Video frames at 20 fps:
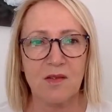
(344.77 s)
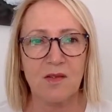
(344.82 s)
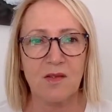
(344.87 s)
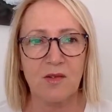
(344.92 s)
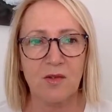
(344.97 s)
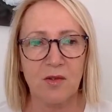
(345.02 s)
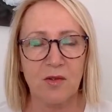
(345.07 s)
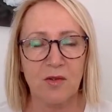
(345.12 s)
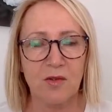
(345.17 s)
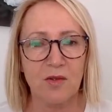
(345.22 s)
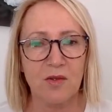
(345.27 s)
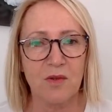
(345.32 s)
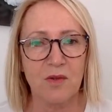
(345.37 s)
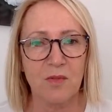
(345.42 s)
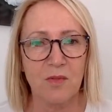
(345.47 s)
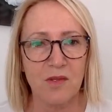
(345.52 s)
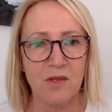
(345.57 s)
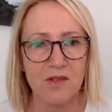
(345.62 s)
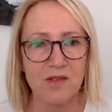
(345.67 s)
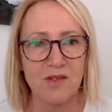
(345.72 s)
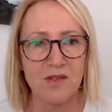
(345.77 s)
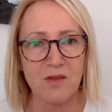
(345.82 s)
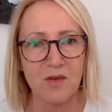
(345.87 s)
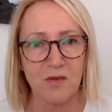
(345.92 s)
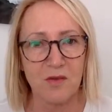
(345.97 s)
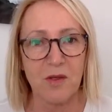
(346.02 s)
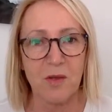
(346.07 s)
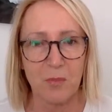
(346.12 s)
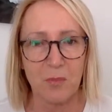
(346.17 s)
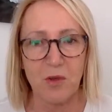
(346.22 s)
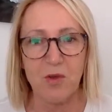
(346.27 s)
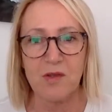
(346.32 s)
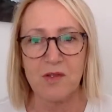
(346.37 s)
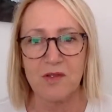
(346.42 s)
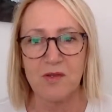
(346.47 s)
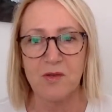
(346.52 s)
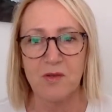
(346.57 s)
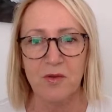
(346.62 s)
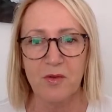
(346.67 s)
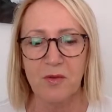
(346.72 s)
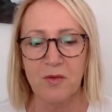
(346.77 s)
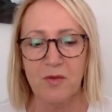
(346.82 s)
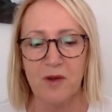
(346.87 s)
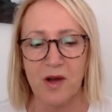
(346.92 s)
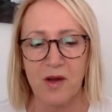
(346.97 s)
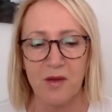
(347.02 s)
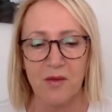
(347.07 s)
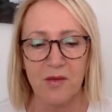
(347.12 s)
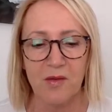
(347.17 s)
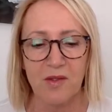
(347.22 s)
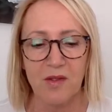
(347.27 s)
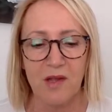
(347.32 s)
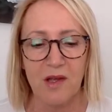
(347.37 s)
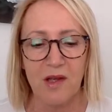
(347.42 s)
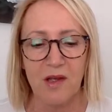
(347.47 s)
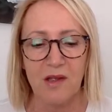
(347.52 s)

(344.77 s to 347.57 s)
you're in the midst of a personal revival